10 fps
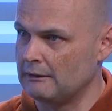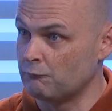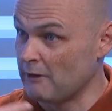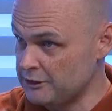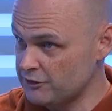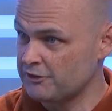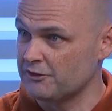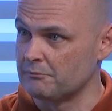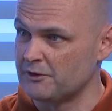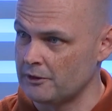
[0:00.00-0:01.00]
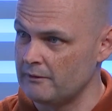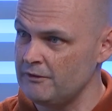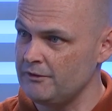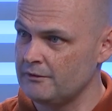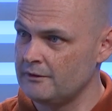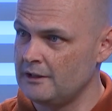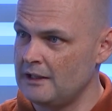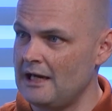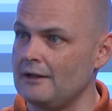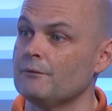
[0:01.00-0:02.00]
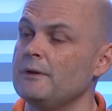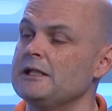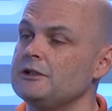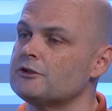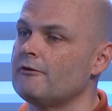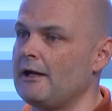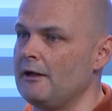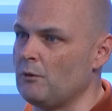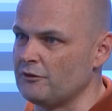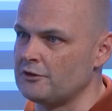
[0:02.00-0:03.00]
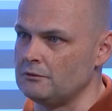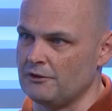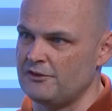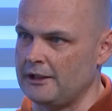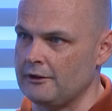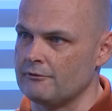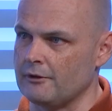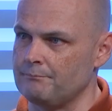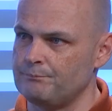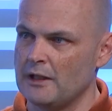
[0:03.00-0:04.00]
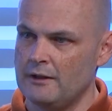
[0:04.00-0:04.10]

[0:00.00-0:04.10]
register some servers, and then we need to create what's called a sync group.